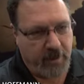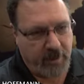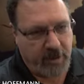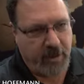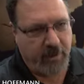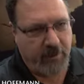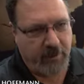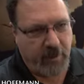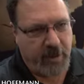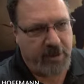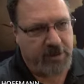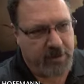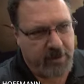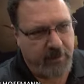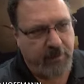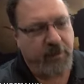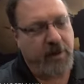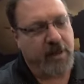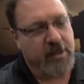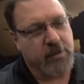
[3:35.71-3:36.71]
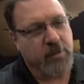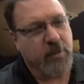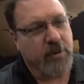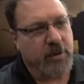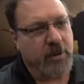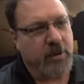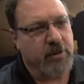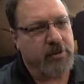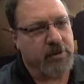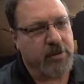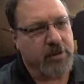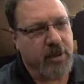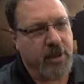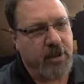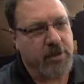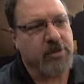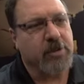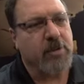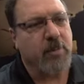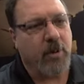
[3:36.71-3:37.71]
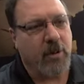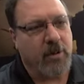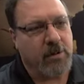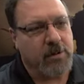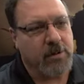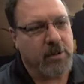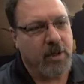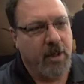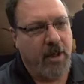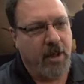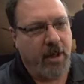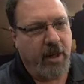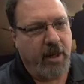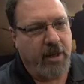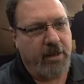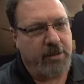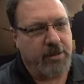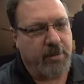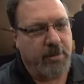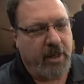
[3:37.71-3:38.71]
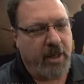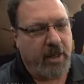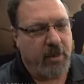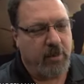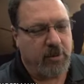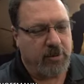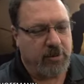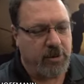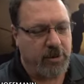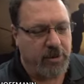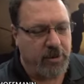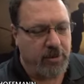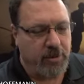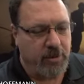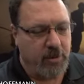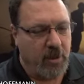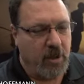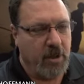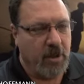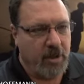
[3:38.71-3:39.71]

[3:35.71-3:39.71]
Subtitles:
get face-to-face with those customers and to be able to